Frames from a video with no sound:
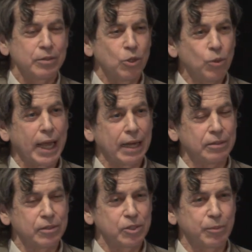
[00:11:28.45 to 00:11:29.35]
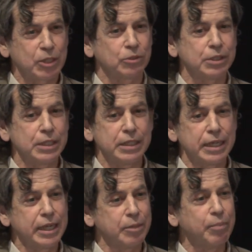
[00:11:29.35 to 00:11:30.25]
who had a specialty
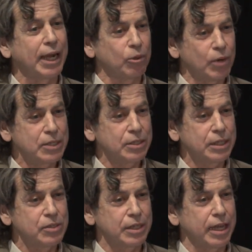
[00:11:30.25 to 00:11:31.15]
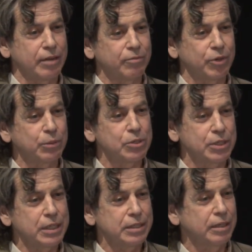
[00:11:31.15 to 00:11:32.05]
in bioresonance and
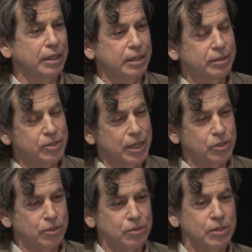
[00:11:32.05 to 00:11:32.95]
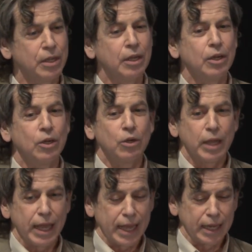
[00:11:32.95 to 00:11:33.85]
frequency uh, sensors.
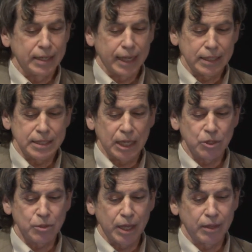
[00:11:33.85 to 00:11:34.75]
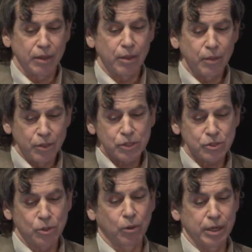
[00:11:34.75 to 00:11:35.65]
And I can tell you that this
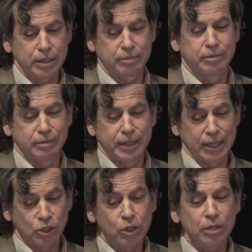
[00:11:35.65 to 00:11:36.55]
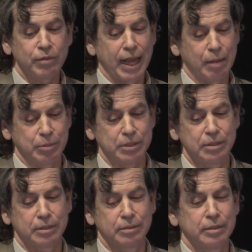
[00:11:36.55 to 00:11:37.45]
story that could have happened